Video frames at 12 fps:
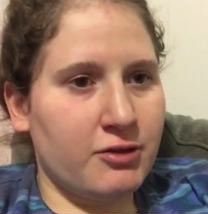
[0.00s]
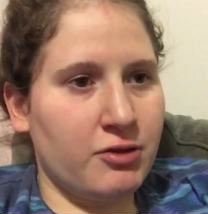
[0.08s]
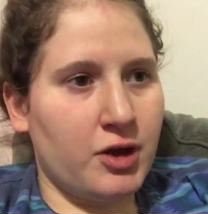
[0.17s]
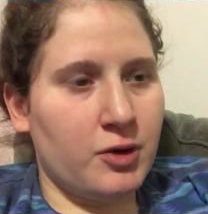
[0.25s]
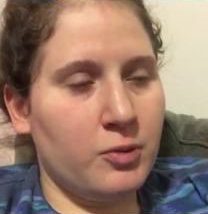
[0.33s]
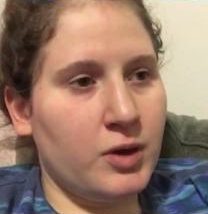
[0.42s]
a
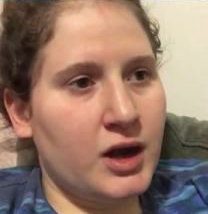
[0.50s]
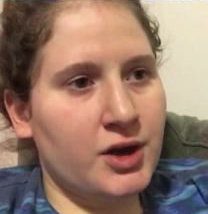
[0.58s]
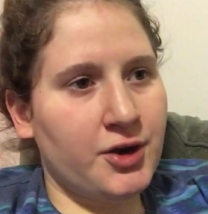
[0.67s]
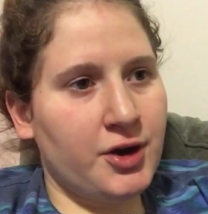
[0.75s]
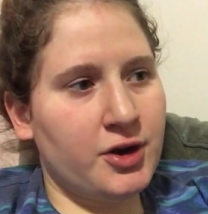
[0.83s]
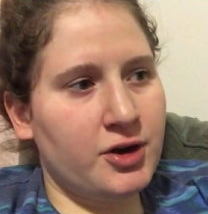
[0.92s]
lot of
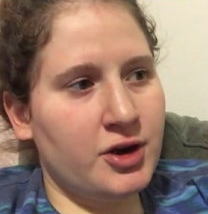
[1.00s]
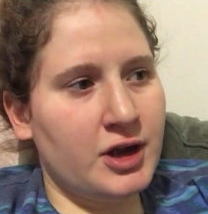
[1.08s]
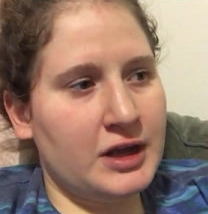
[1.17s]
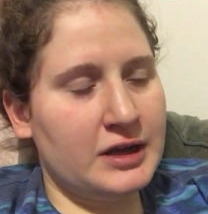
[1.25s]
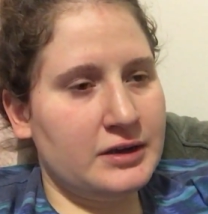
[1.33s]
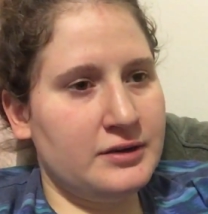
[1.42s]
water,
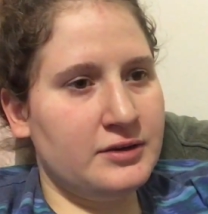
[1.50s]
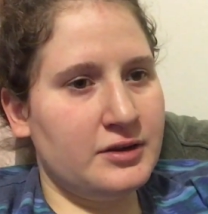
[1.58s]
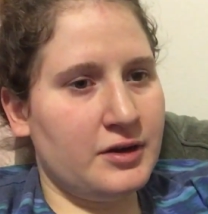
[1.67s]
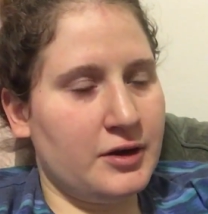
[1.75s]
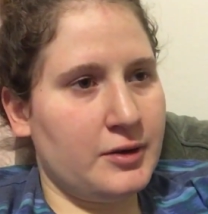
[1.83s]
and